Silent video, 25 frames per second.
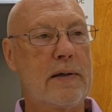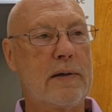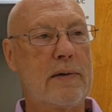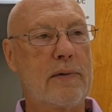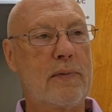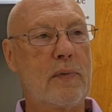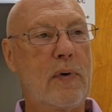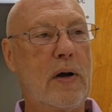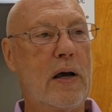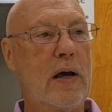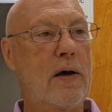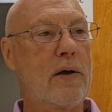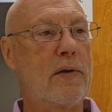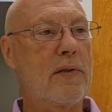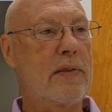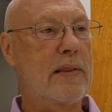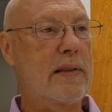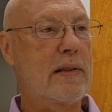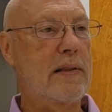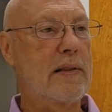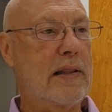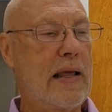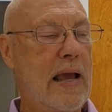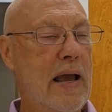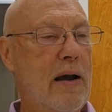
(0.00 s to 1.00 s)
Well,
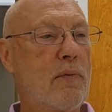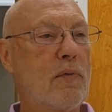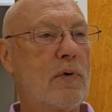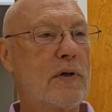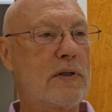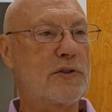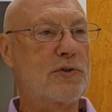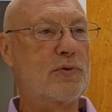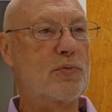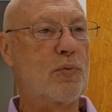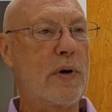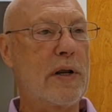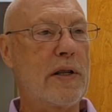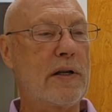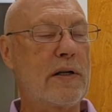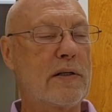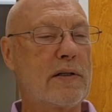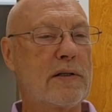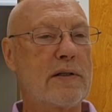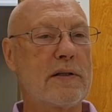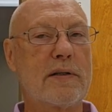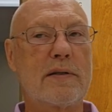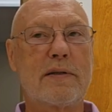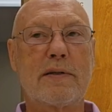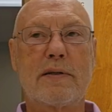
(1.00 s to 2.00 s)
that was
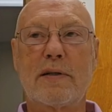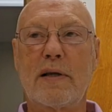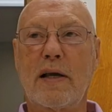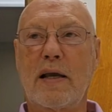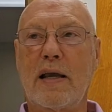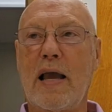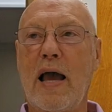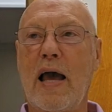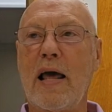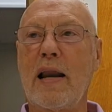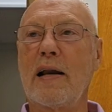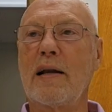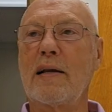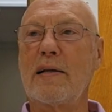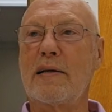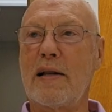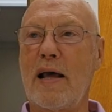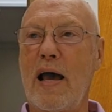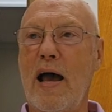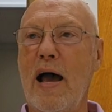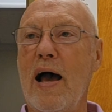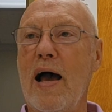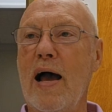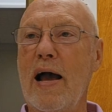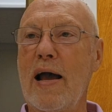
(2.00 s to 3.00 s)
written to kind of
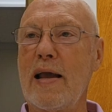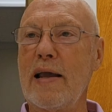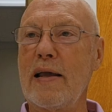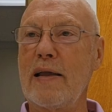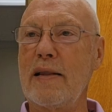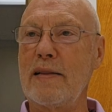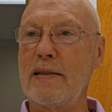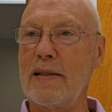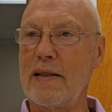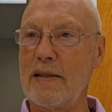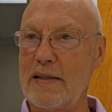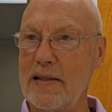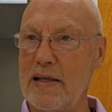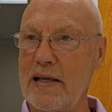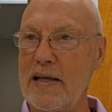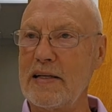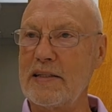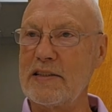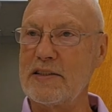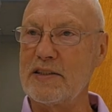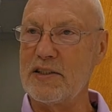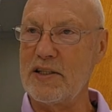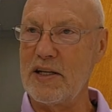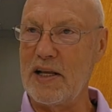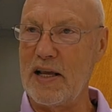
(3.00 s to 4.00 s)
tie the
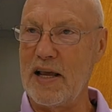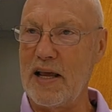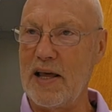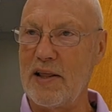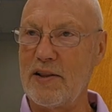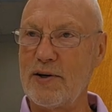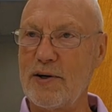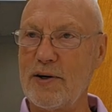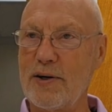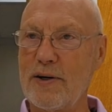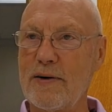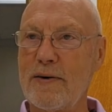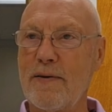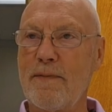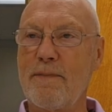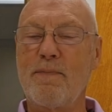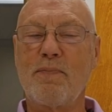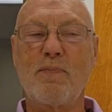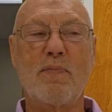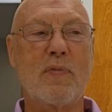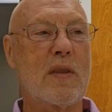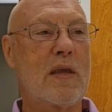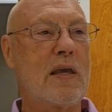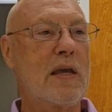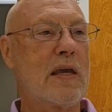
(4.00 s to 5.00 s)
things together.
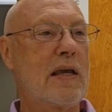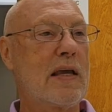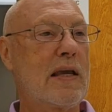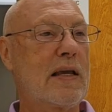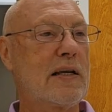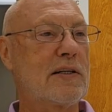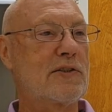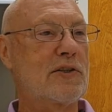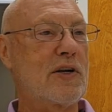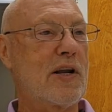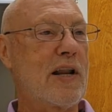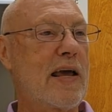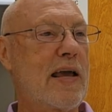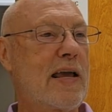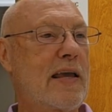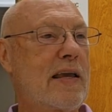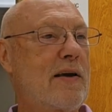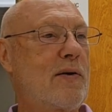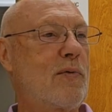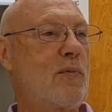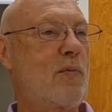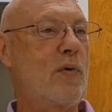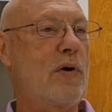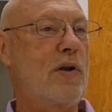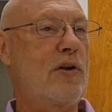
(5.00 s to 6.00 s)
It's like
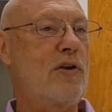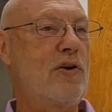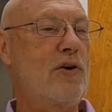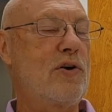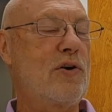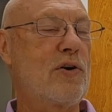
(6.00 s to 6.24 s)
when